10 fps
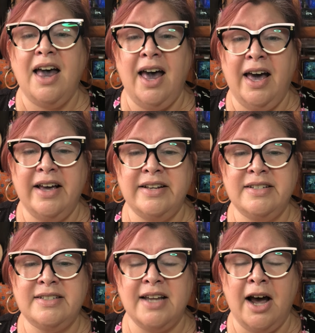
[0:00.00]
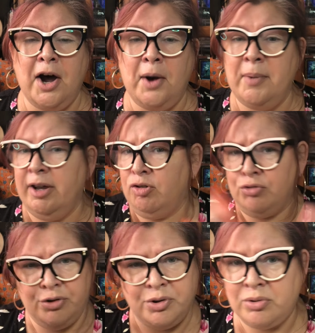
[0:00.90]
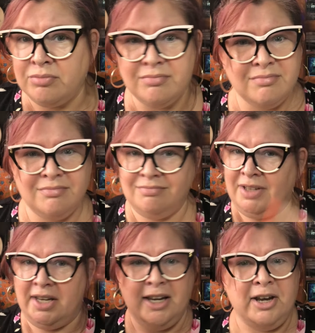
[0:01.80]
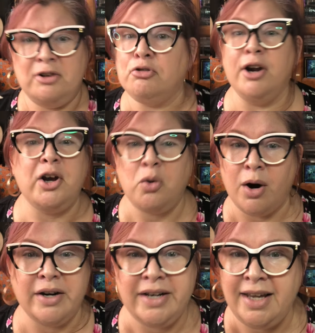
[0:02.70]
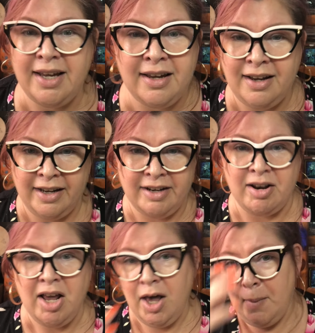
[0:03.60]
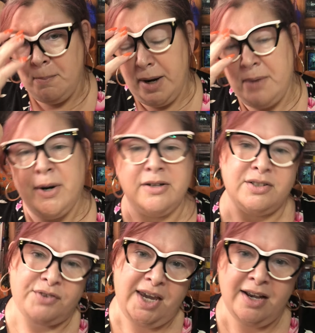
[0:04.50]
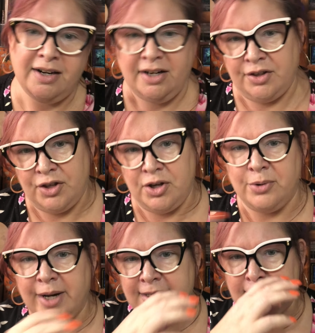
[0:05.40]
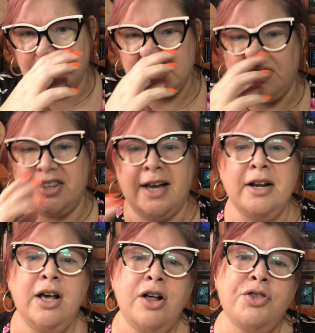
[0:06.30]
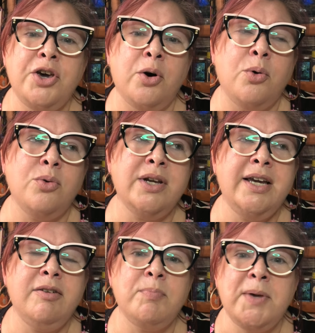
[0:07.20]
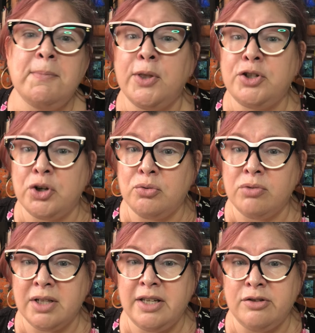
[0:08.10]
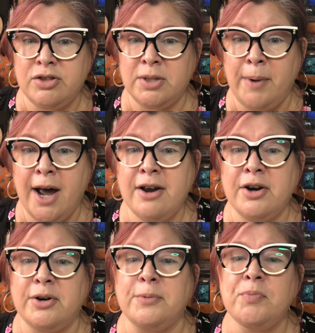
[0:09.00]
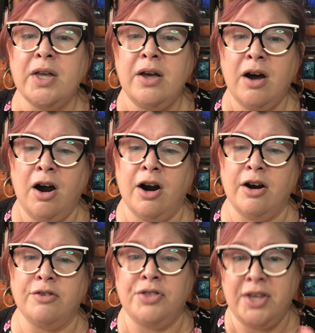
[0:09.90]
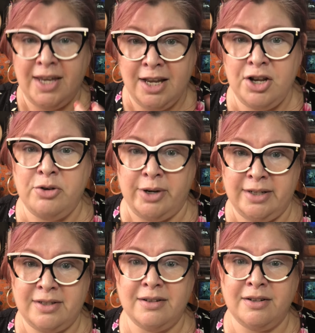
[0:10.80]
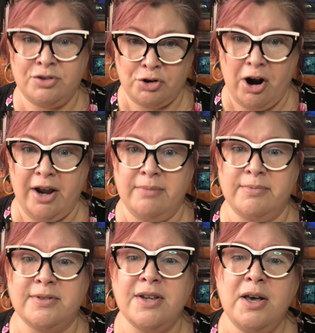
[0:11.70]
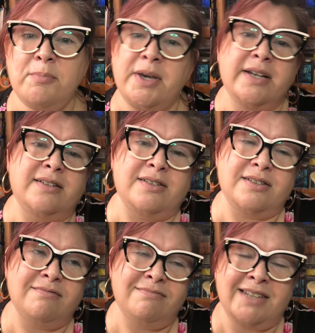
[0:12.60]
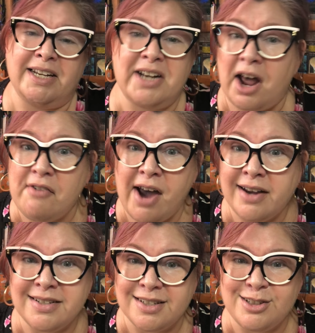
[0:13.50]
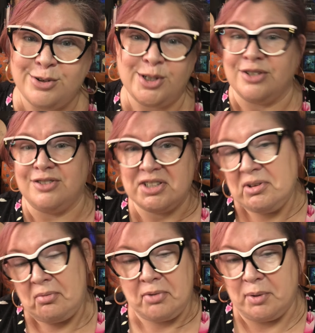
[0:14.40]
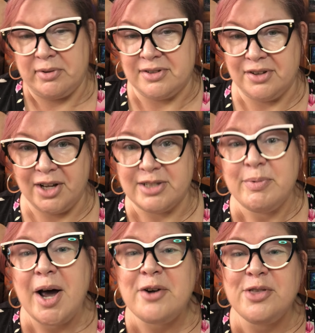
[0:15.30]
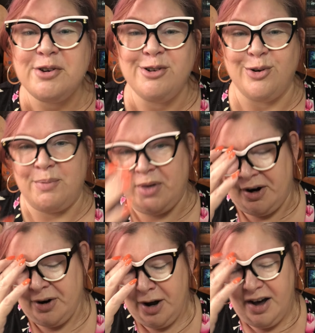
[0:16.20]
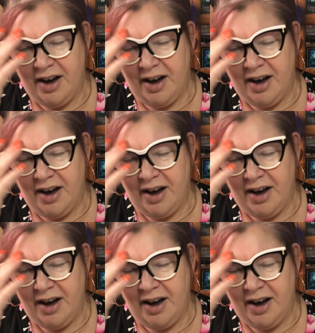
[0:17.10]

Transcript: And um, it grew like in great quantity in many parts of Canada and the US and stuff like that. The only people that don't really use tobacco are the Inuit tribes because they didn't have access to it because there wasn't a lot of tobacco that grew up there.